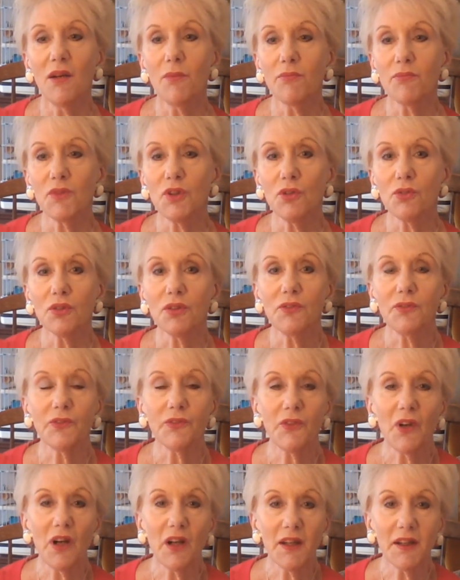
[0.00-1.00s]
You can
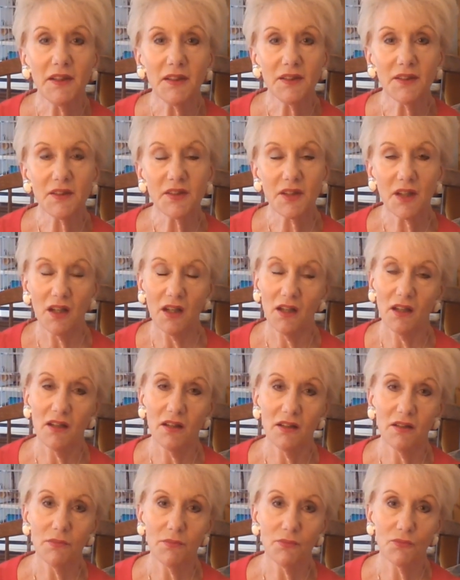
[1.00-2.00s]
find
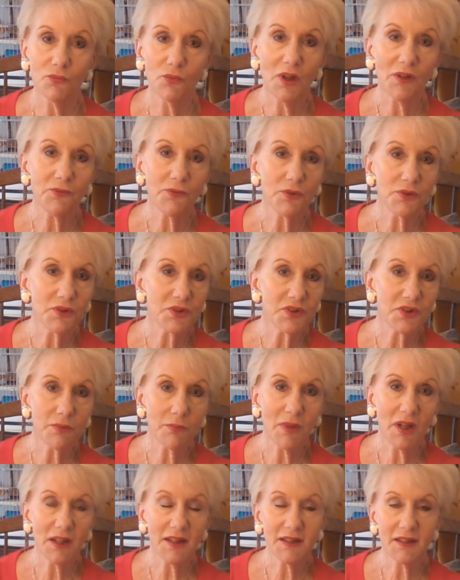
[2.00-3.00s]
reference to
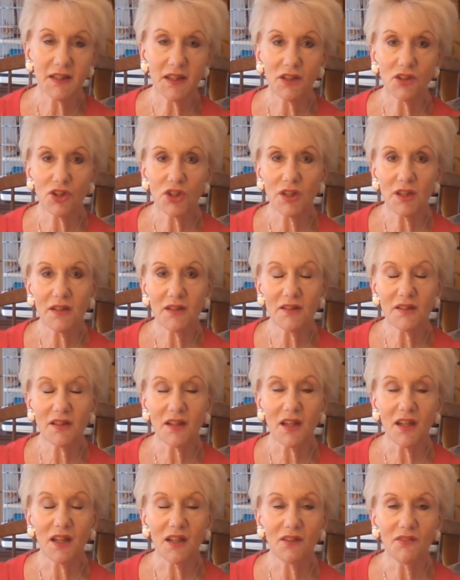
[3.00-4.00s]
my stitches
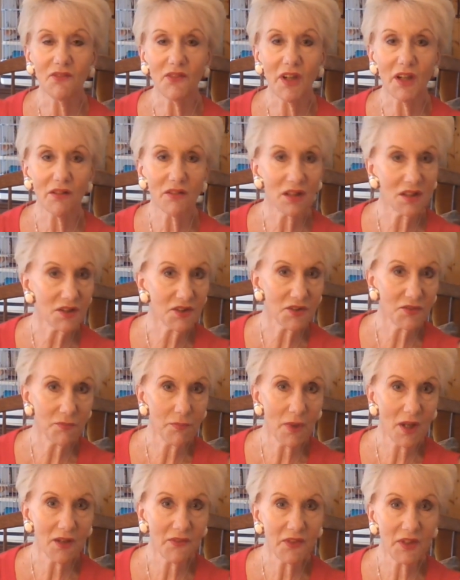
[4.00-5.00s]
in various of
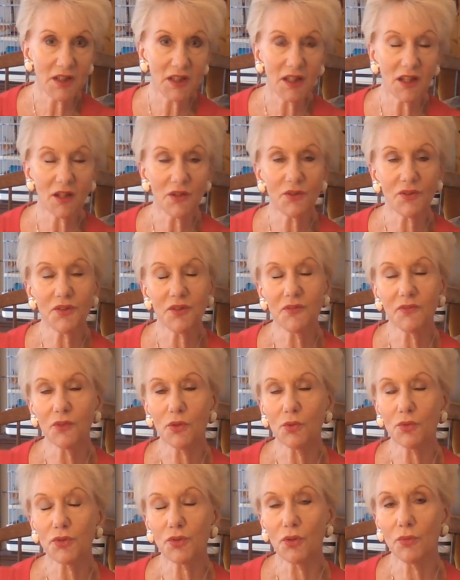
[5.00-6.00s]
my videos and of
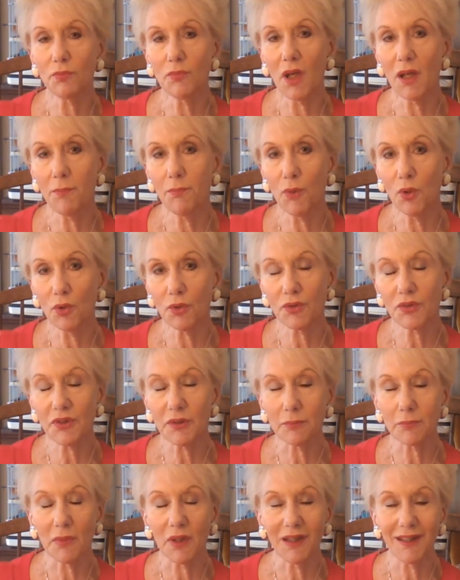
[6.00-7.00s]
course on my books
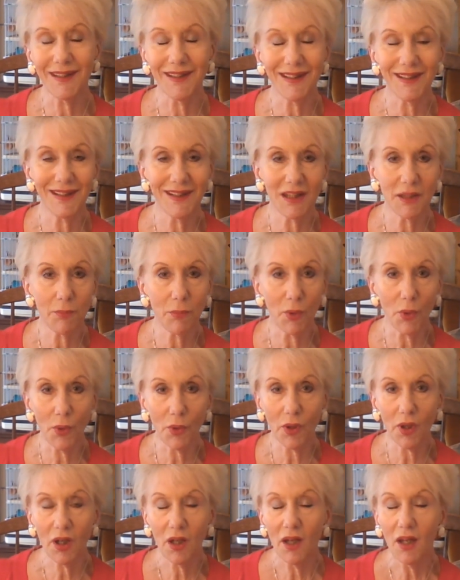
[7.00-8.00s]
and my
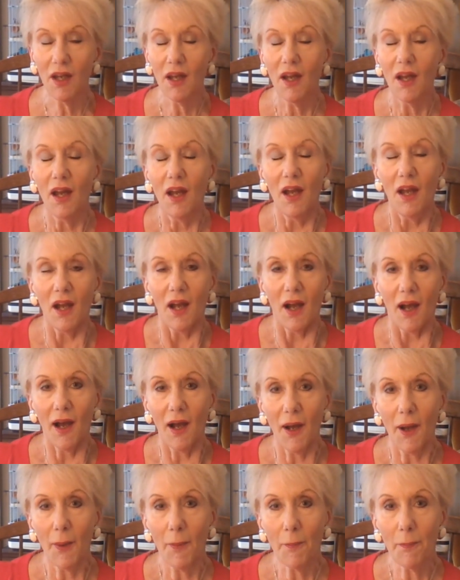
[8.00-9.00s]
ebook.
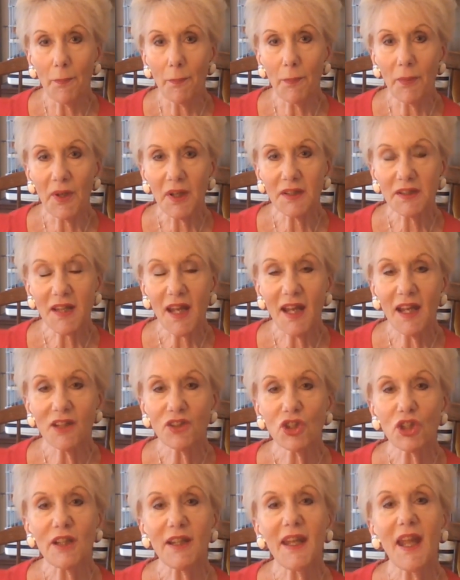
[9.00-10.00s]
But
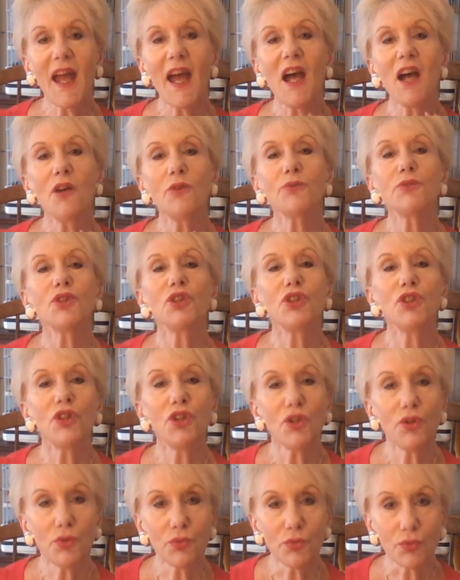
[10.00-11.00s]
actually how to
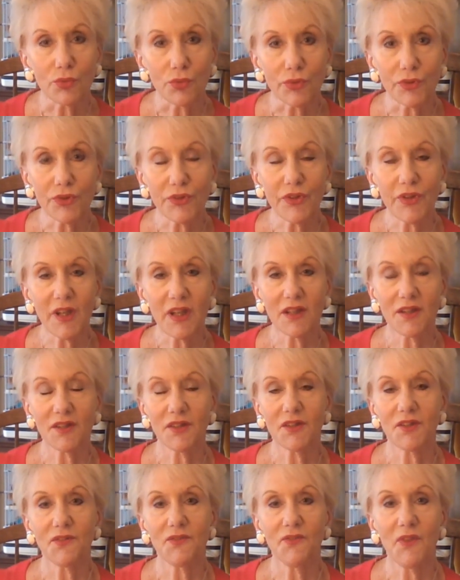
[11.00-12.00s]
use
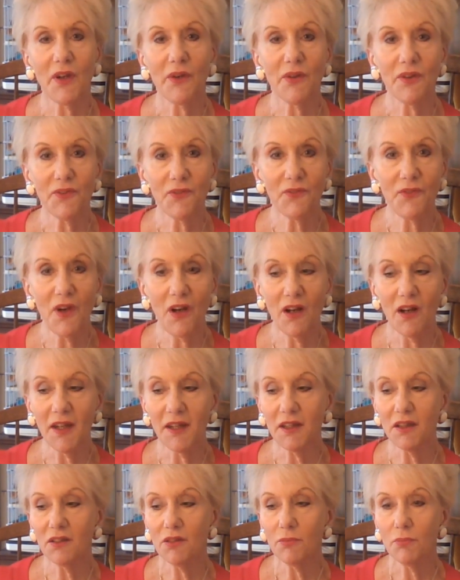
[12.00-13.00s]
this very
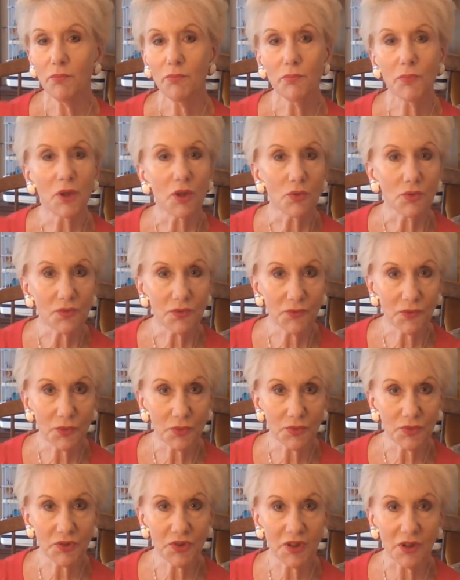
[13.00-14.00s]
fine, beautiful
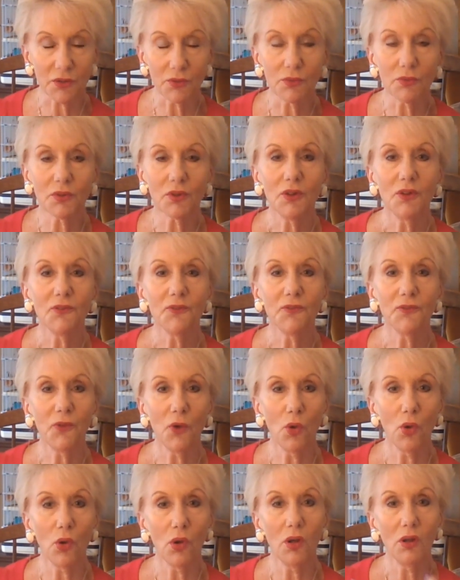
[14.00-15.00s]
silk
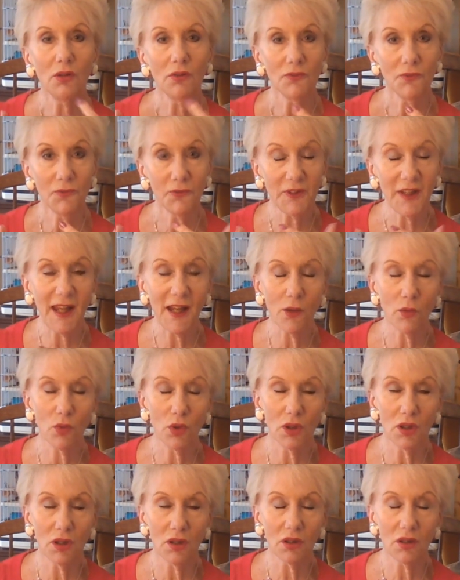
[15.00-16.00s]
for flat
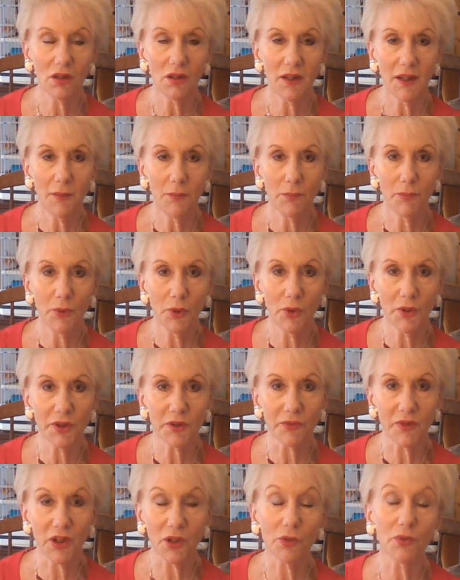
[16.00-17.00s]
work
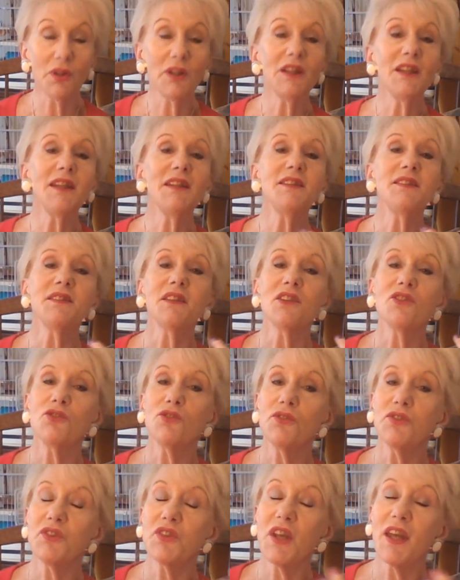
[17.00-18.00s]
embroidery, or at least I
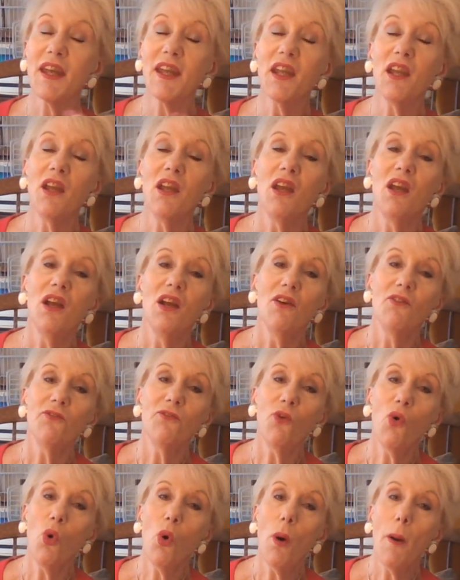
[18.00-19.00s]
should say
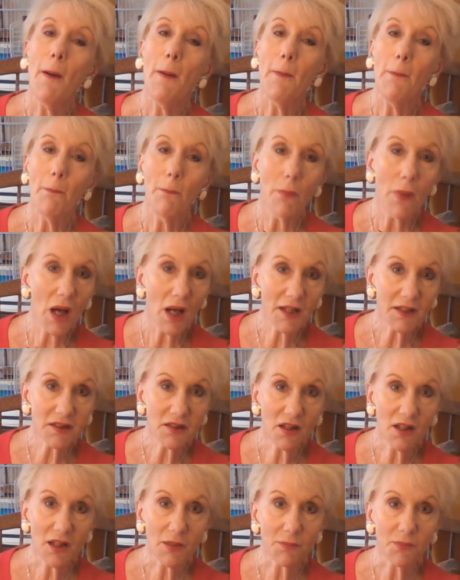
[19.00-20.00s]
for my
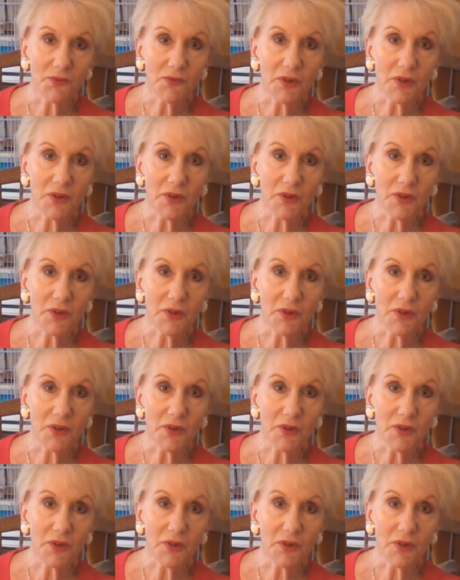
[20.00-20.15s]
type of